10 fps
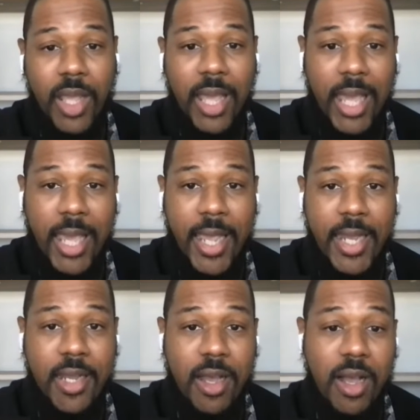And
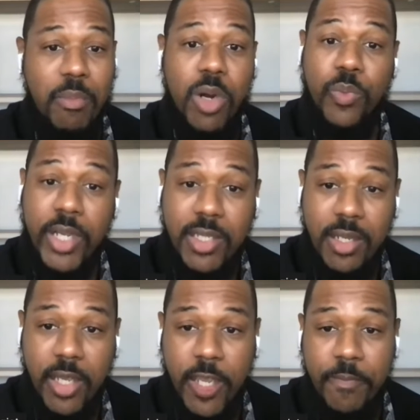more
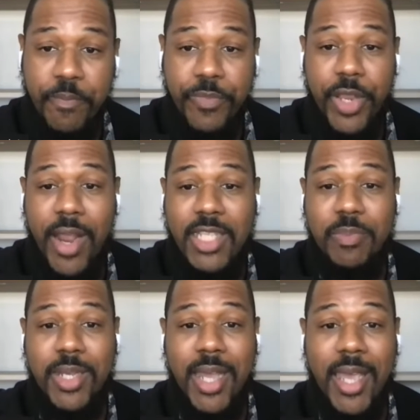recently, there has
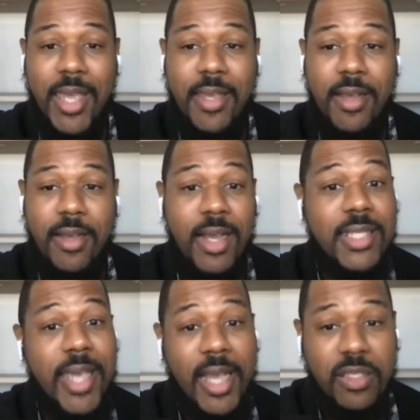been a
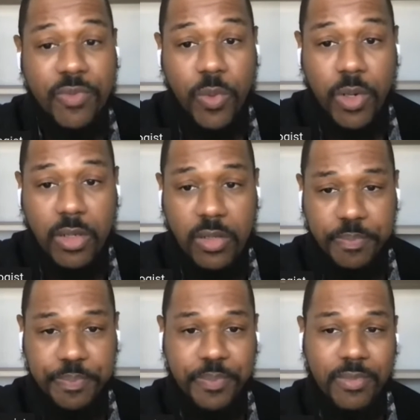task force
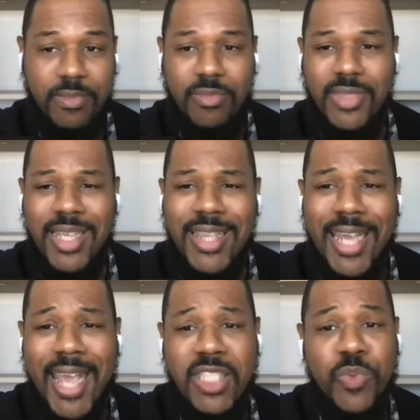that
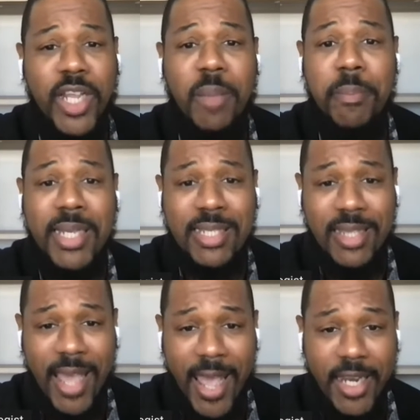has recommended
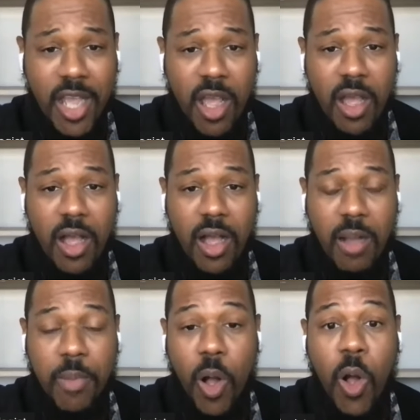that
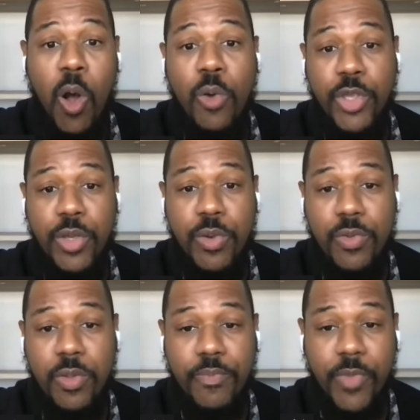all youth,
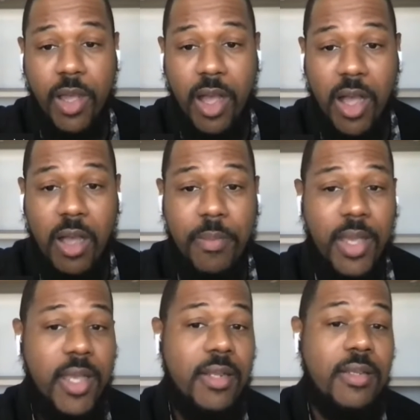
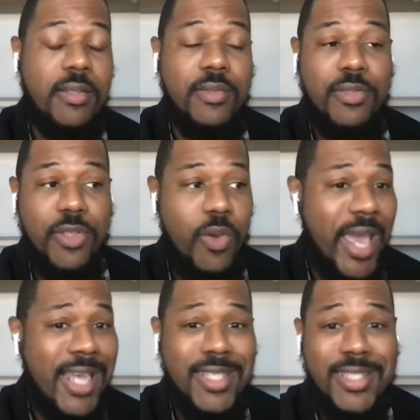and so
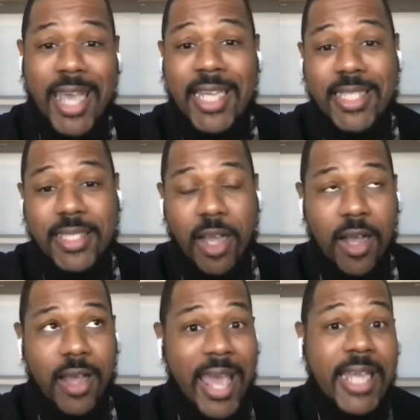ages
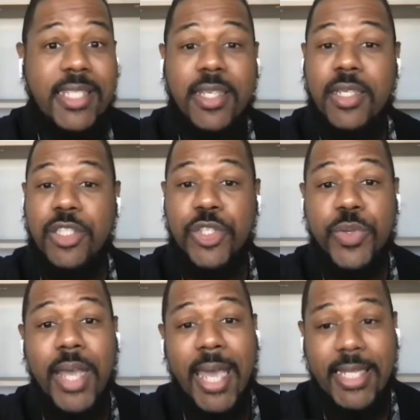8 to
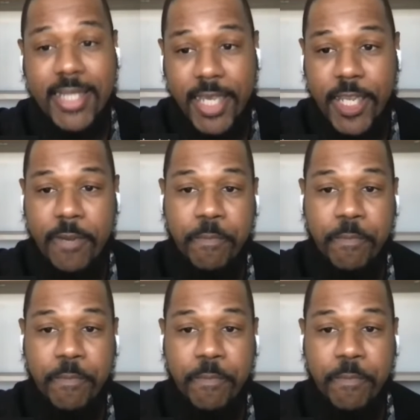18,